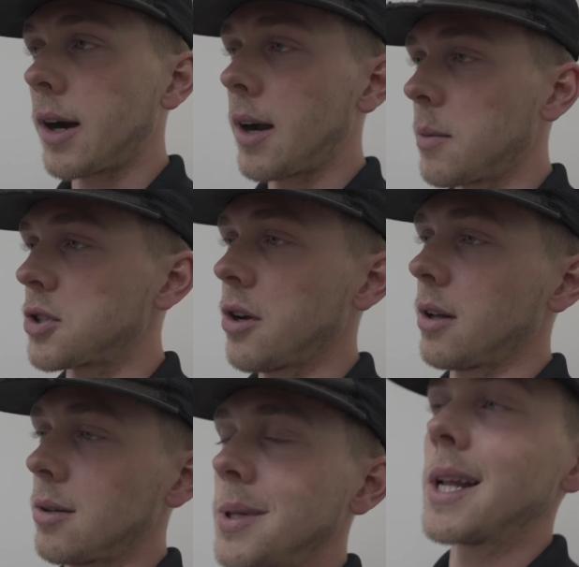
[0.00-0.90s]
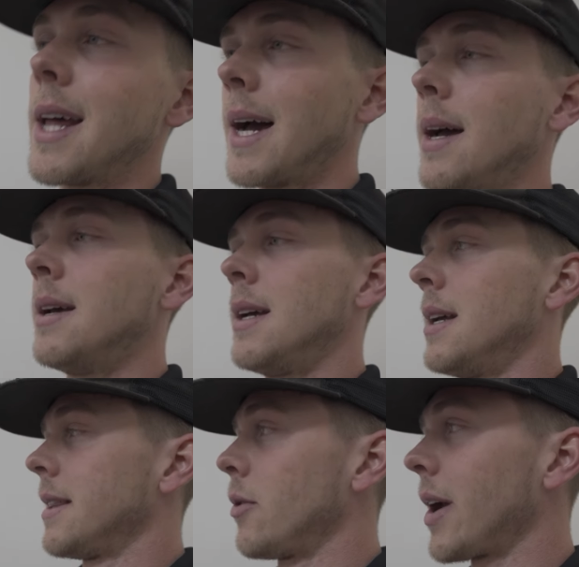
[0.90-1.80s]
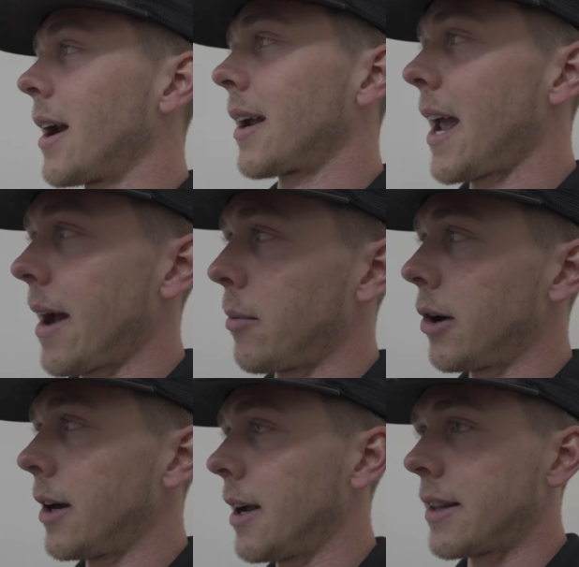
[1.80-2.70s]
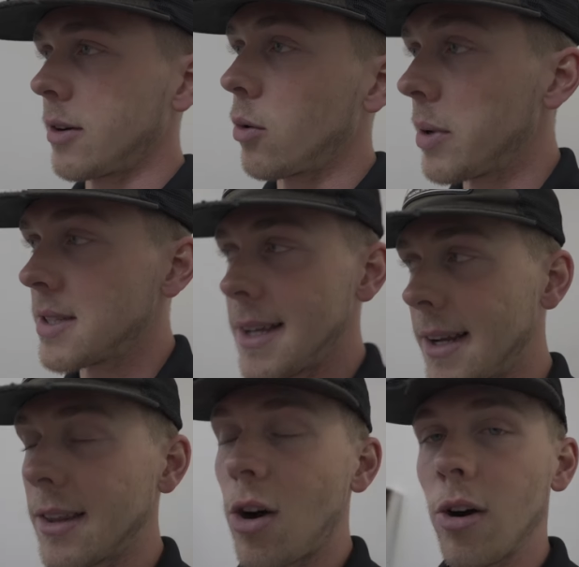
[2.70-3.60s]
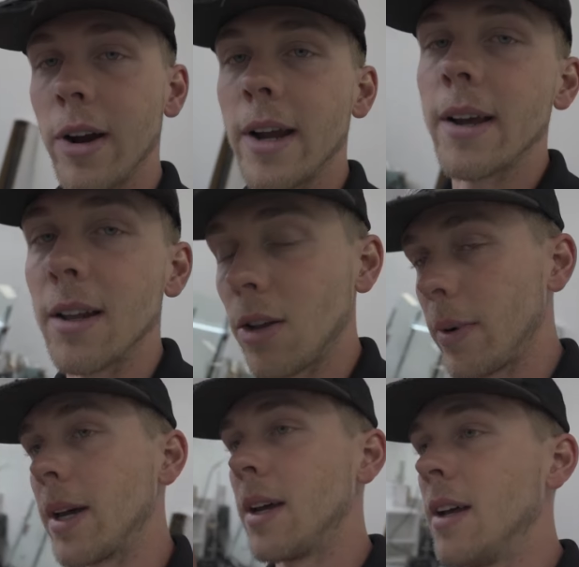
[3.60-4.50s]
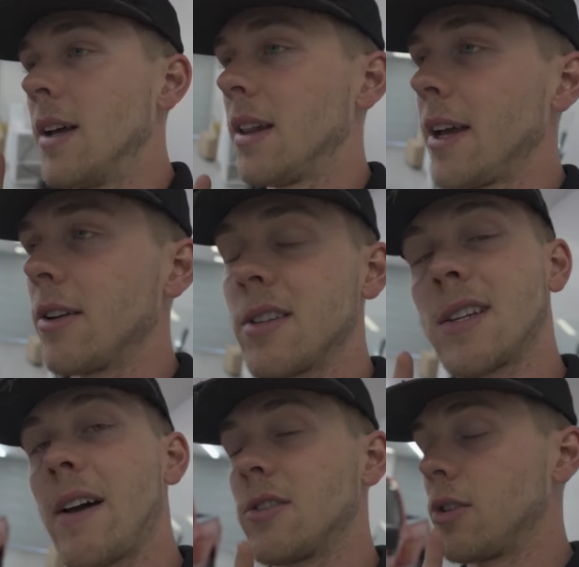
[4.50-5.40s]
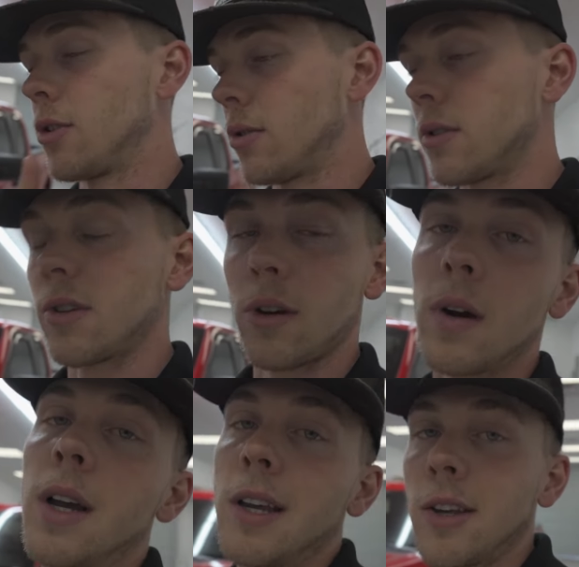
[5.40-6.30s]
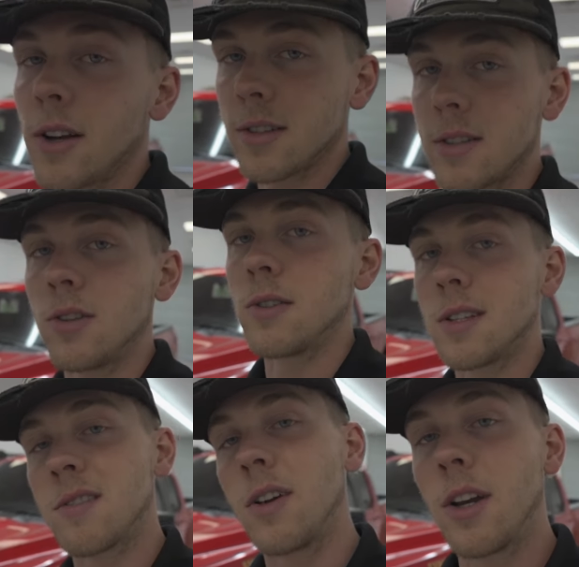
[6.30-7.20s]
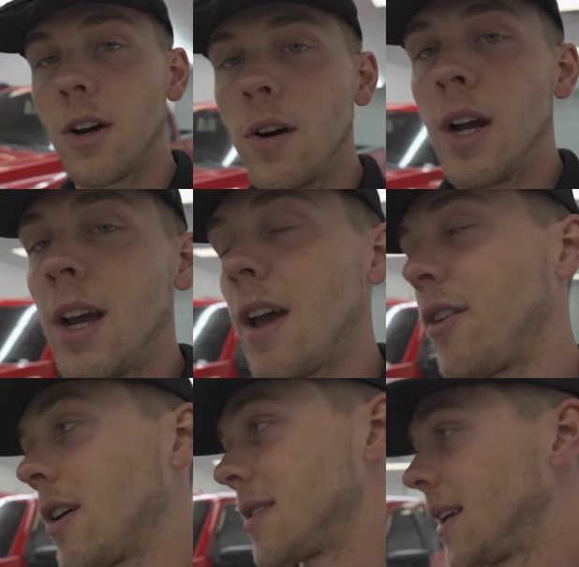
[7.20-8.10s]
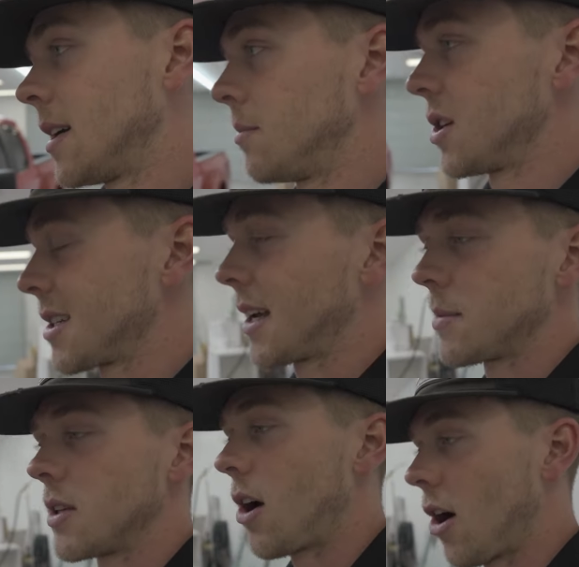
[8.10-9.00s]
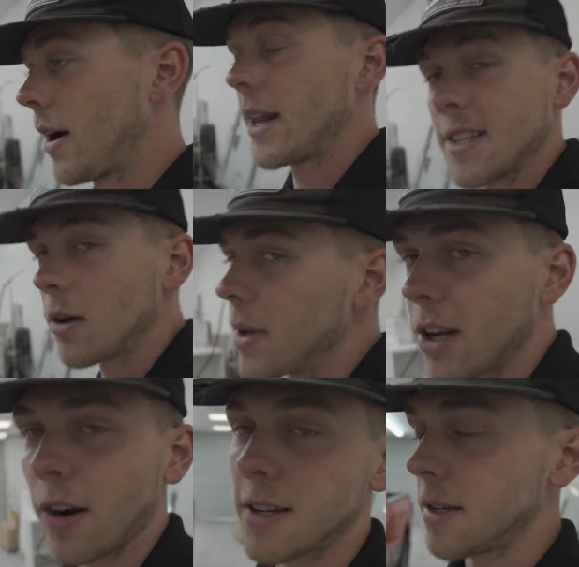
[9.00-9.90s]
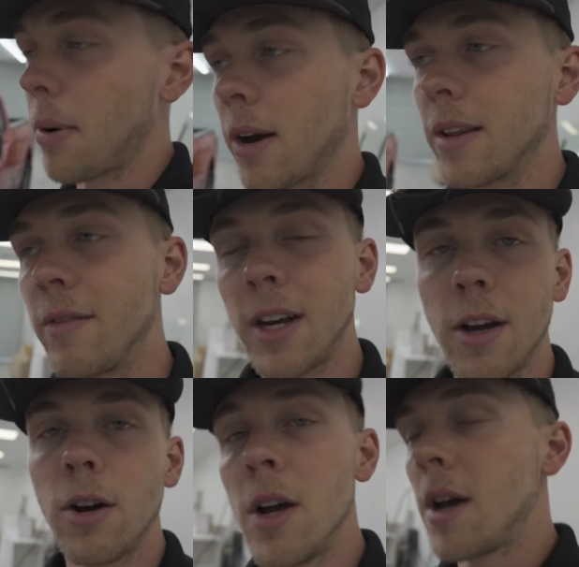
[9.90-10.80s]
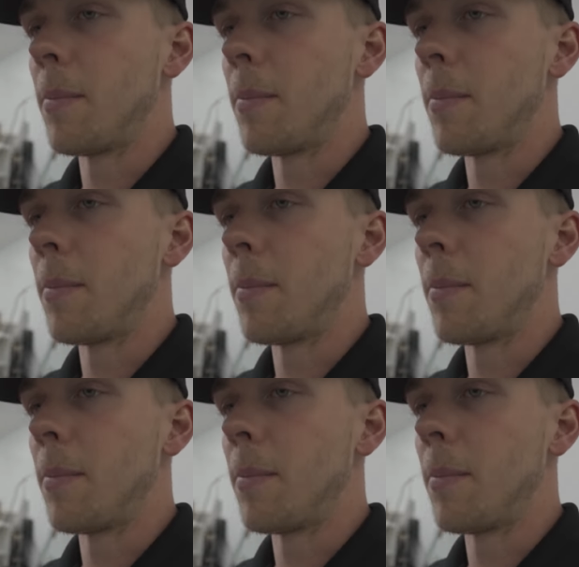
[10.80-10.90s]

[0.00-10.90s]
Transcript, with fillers: I'm gonna show you a little bit of that. Then we got a Camry, and then we'll be tinning the R8 a little bit later this afternoon. So y'all stay tuned to this video. If y'all skip, just skip to the R8. That's gonna be the crazy part of the video.